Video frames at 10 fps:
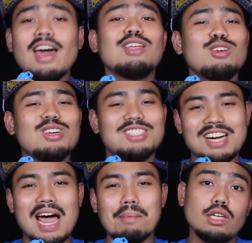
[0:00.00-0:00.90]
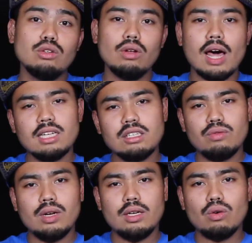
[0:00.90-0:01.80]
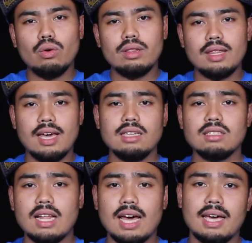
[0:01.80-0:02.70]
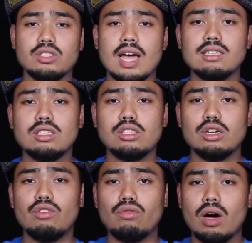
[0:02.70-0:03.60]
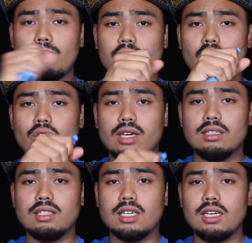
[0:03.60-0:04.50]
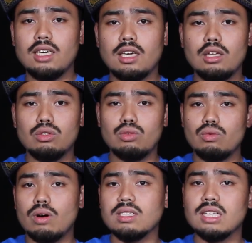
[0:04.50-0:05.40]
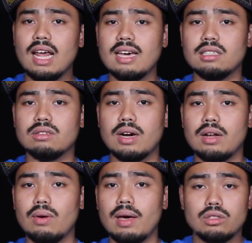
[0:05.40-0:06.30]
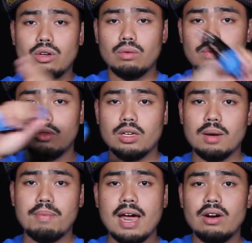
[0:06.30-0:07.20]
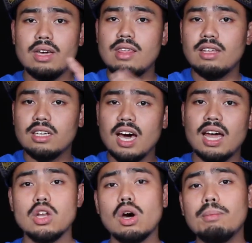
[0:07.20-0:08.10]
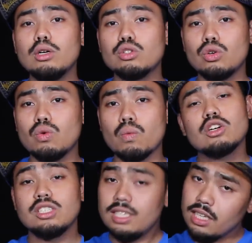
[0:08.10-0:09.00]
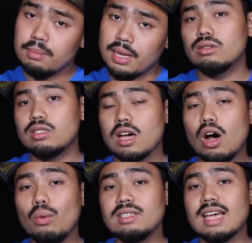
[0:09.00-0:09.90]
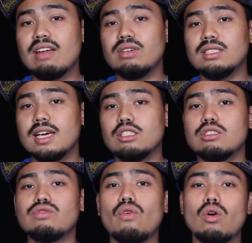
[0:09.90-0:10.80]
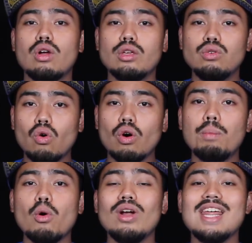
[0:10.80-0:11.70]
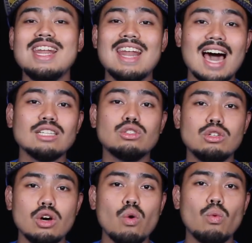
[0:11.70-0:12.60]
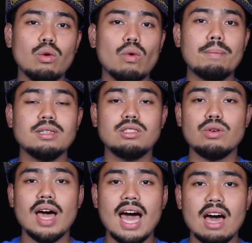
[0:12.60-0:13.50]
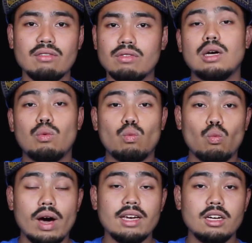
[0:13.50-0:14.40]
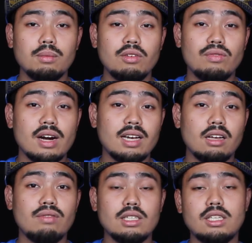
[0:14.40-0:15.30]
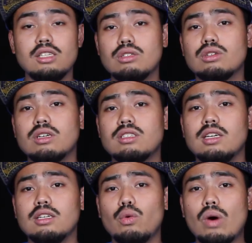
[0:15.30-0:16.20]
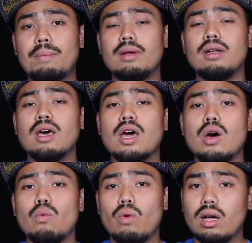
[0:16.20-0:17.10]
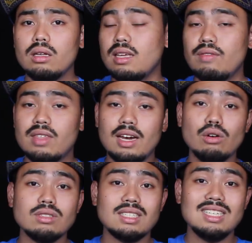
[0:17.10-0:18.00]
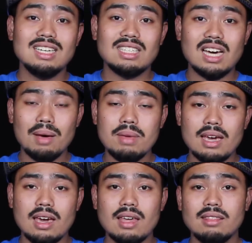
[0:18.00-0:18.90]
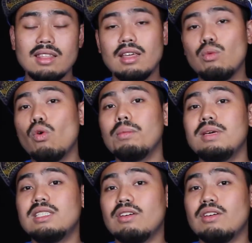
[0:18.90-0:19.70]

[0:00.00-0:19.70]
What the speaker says: And you can trap and do lots of really cool things like transition from a hooking technique into a slice right away. So you can parry and then cut. Number two, concealment. So it's always advantageous for your opponent not to know what weapons you have. Now, why could it be very advantageous to conceal your weapon? Well, if they don't see it coming, then they won't be